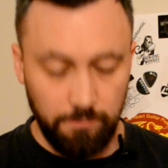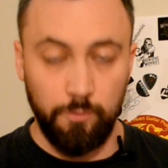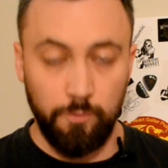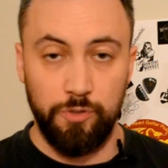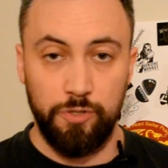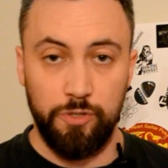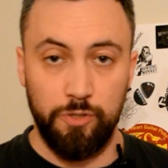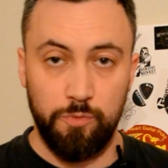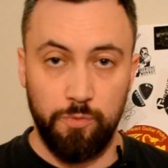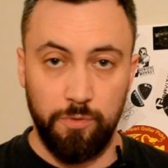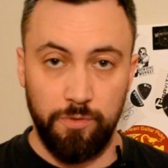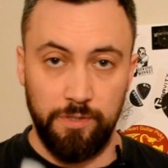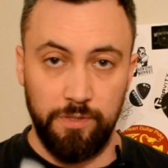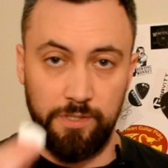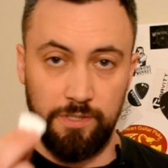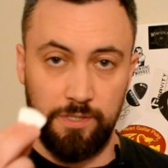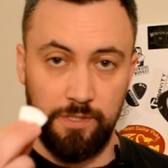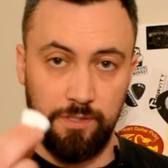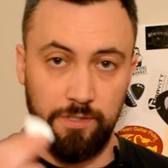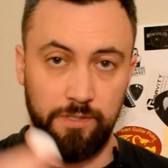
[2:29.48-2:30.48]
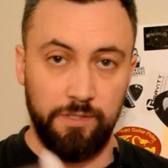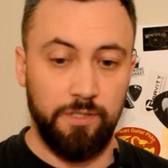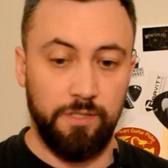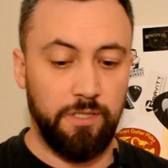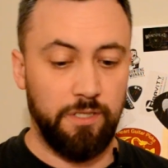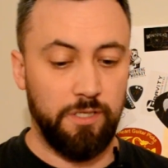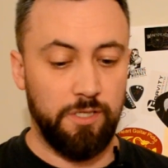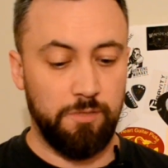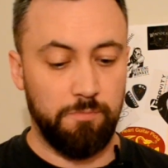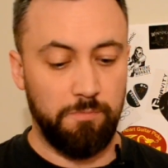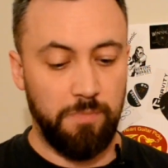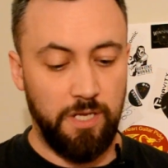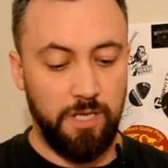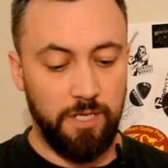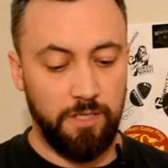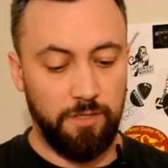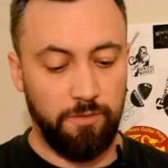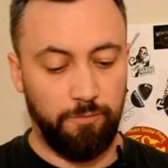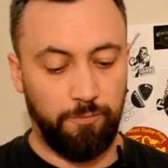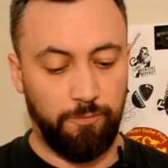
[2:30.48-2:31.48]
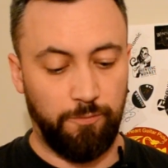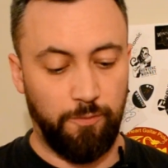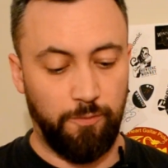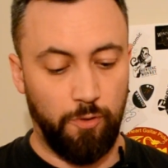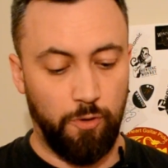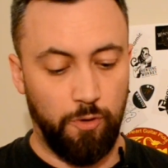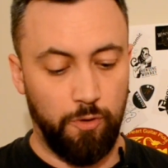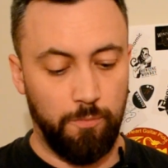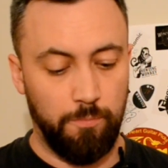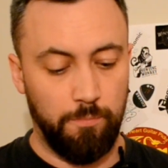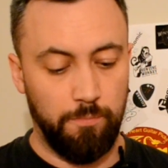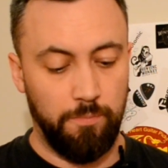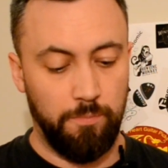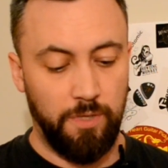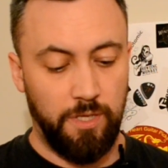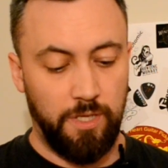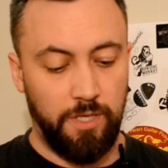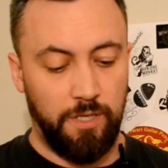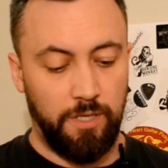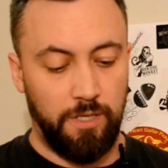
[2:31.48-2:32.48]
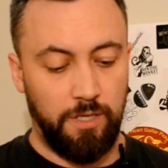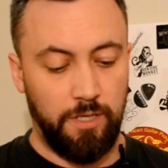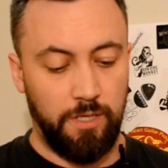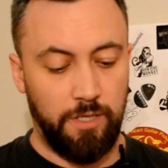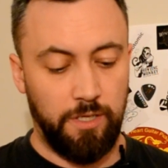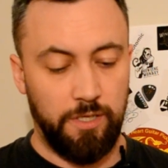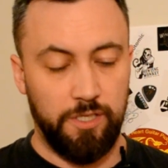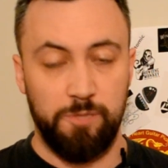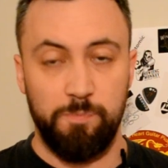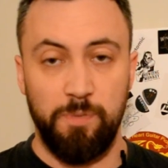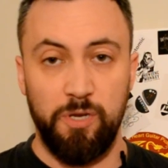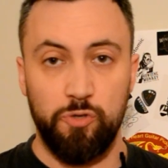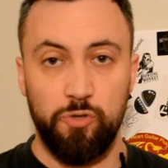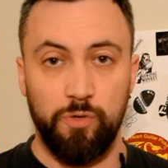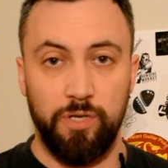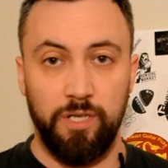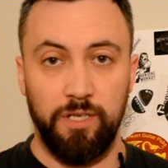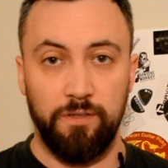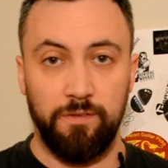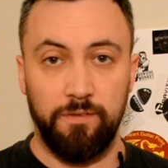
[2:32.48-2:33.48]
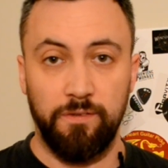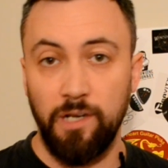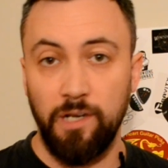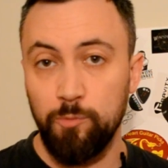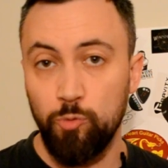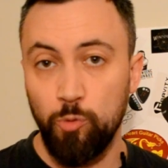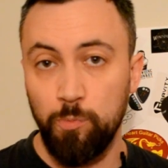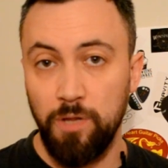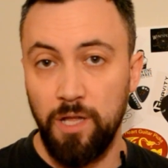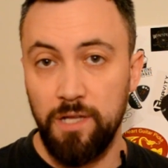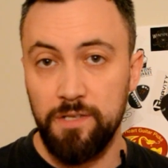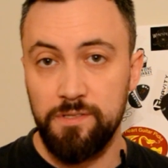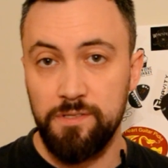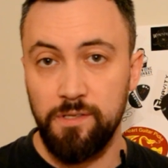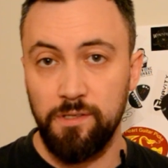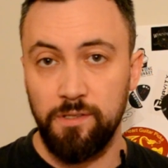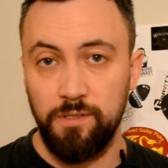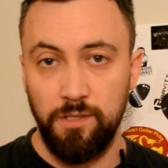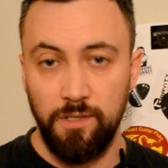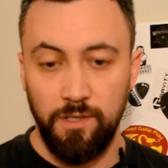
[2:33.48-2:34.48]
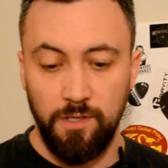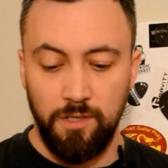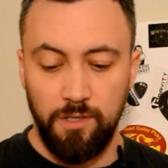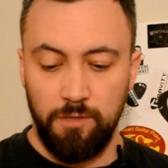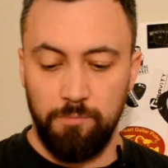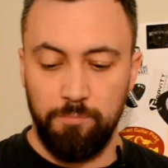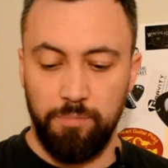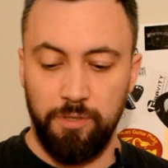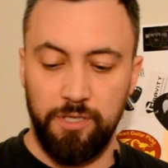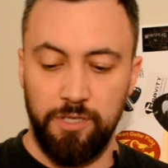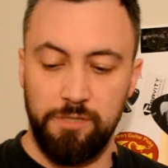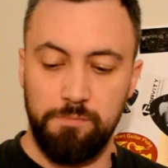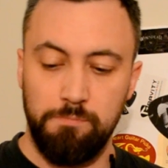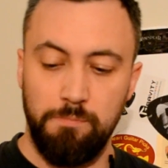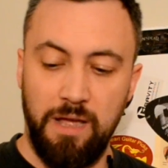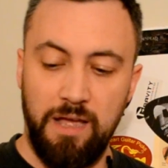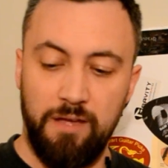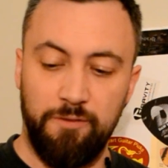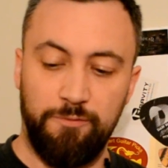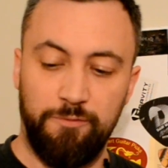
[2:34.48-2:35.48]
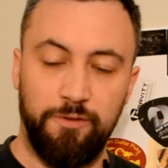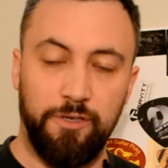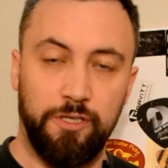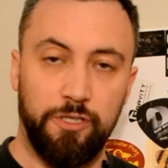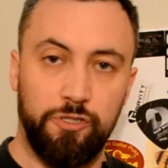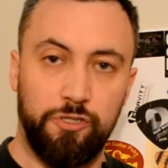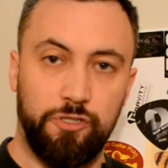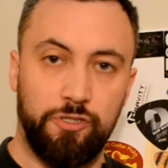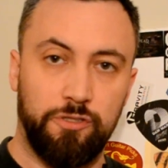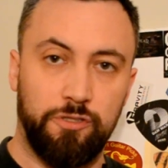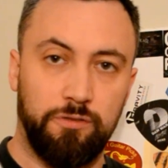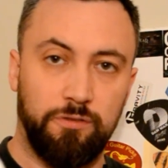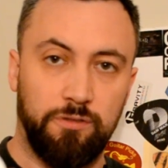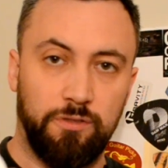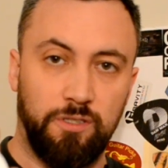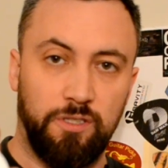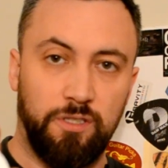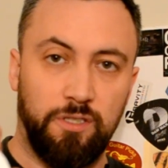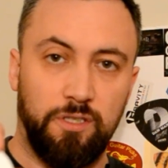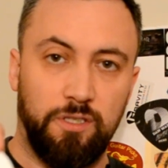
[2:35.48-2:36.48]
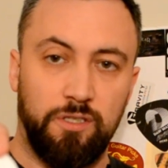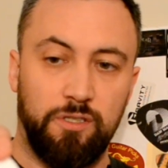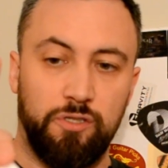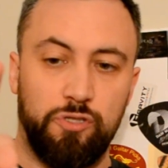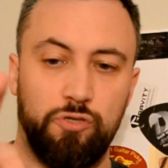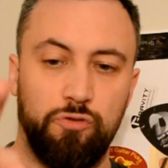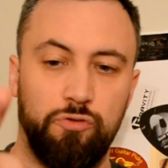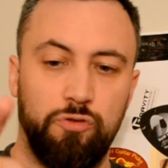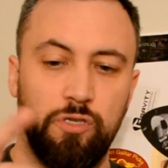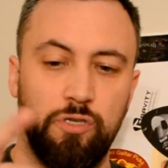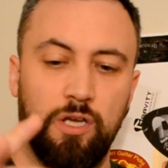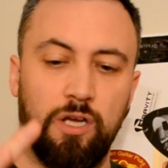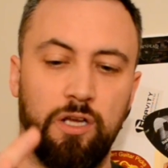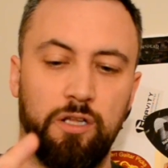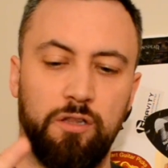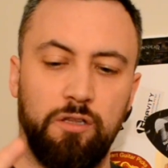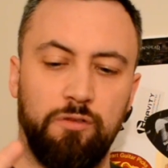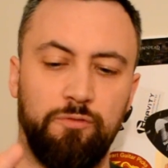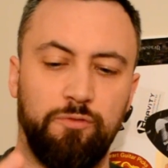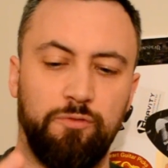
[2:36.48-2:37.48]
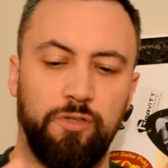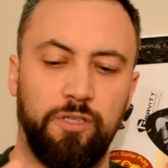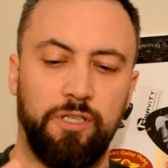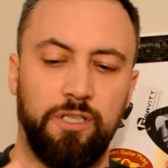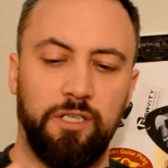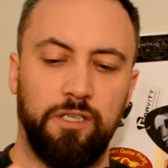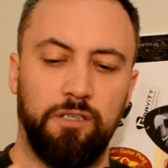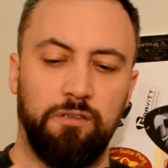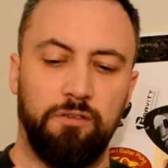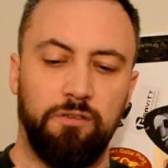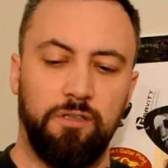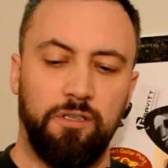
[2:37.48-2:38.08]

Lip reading: which is what this is made from a special kind of thermoplastic, but it's matte finished. So you get a lovely